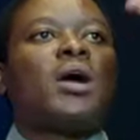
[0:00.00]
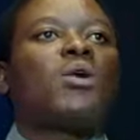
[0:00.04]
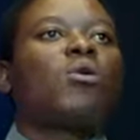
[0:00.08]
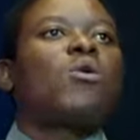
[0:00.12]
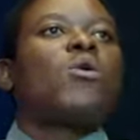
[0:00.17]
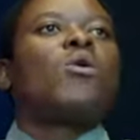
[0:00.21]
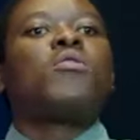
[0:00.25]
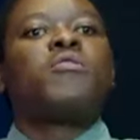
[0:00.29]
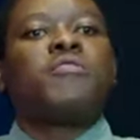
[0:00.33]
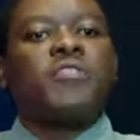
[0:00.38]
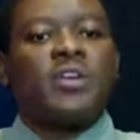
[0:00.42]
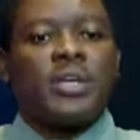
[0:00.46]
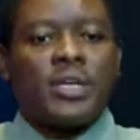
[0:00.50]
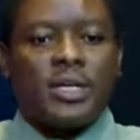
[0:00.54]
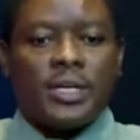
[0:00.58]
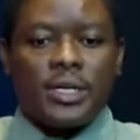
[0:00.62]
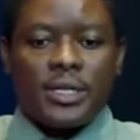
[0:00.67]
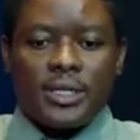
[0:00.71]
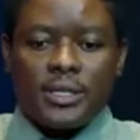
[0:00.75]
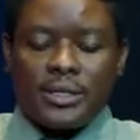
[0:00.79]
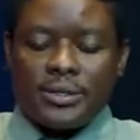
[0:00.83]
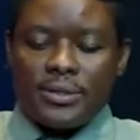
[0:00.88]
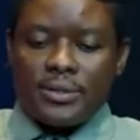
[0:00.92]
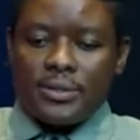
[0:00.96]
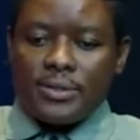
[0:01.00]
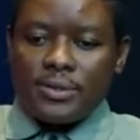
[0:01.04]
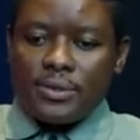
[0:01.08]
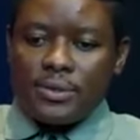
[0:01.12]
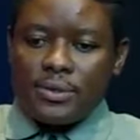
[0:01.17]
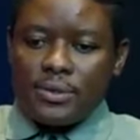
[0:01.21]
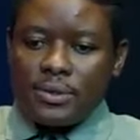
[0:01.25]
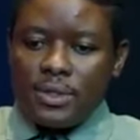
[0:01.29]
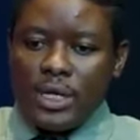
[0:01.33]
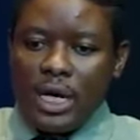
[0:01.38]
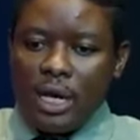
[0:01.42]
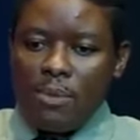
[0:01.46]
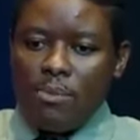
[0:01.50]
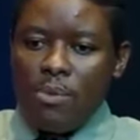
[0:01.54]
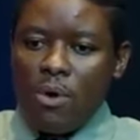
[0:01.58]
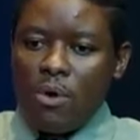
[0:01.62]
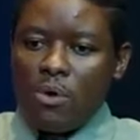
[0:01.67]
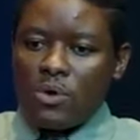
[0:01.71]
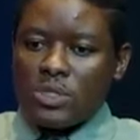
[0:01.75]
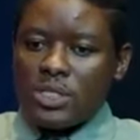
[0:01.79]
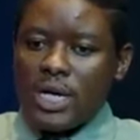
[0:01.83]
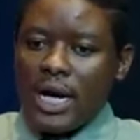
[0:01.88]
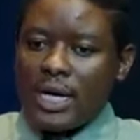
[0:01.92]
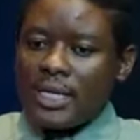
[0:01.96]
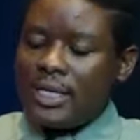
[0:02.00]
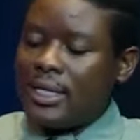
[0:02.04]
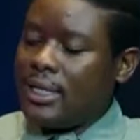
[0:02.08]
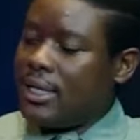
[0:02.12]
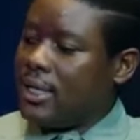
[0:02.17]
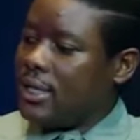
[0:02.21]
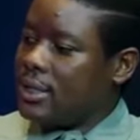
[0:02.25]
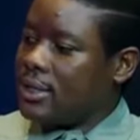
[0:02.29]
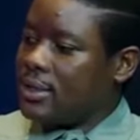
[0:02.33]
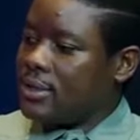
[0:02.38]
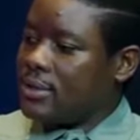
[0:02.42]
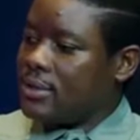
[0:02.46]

Black Coffee and Bonginkosi Khanyile.